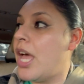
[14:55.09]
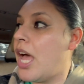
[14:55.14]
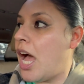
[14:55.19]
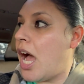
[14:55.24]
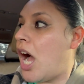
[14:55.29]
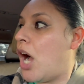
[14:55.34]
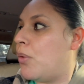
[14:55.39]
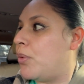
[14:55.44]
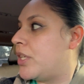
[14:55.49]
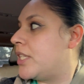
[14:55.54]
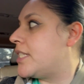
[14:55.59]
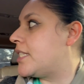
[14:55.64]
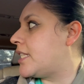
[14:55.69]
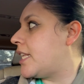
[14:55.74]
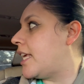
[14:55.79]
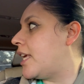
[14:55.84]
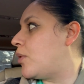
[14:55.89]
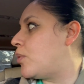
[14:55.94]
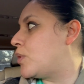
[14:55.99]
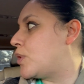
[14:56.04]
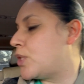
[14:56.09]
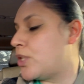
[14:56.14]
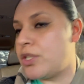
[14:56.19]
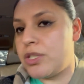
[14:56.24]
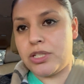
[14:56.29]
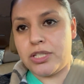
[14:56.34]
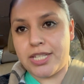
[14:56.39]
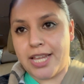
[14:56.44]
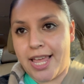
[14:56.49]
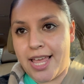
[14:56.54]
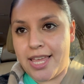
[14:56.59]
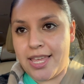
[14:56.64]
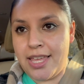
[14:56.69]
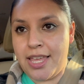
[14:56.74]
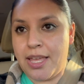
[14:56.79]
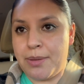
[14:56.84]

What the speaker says: I want to say it was a good day.